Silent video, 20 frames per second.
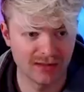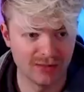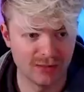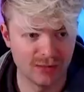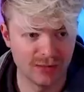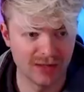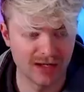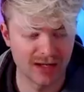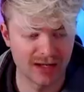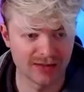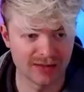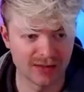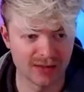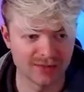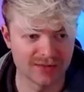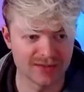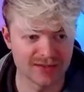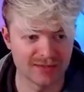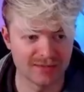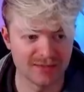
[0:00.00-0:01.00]
We gotta
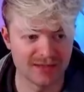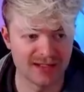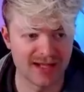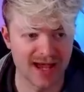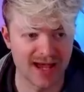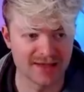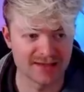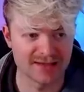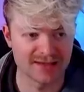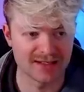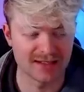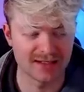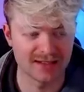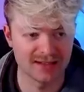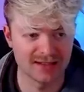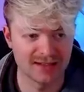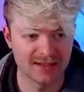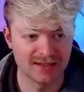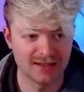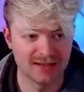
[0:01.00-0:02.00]
go for something nasty.
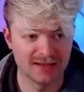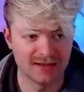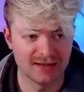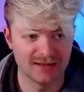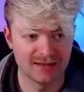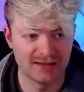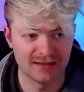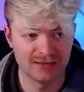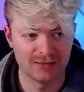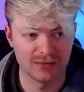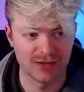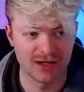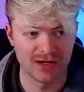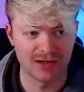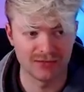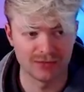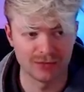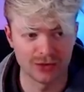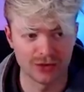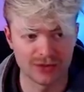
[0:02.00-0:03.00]

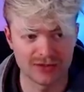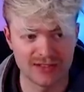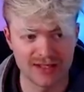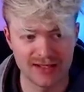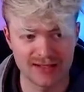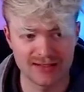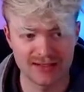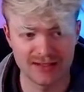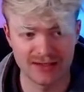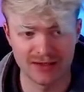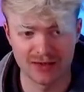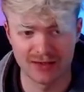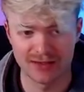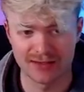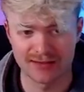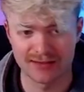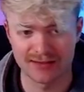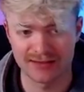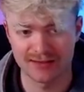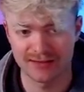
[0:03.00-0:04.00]
Well, rook takes here
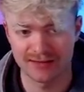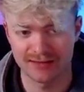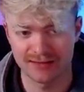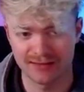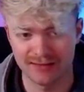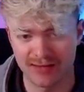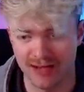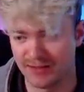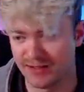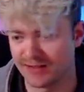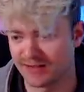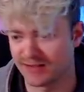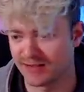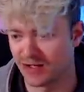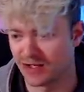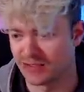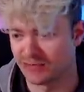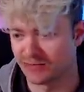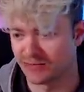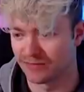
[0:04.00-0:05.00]
is I mean, it's
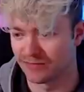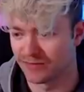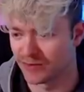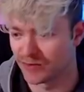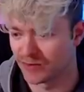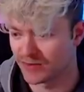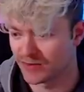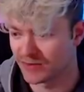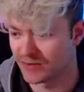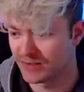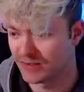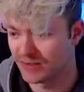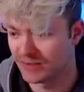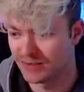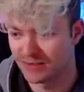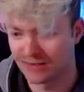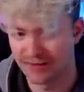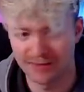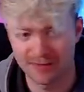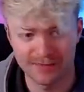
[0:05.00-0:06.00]
hard to refuse.
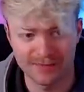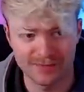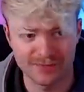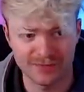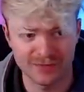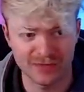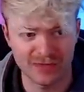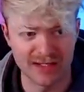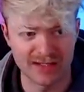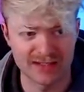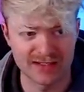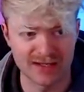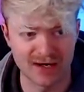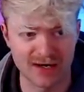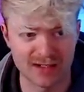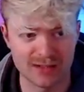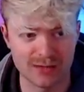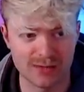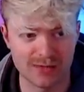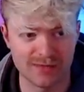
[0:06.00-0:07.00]
It's
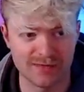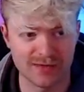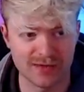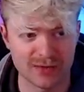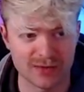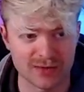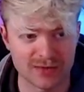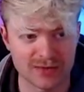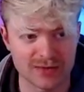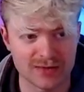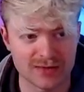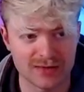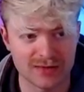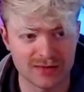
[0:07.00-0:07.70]
hard to refuse.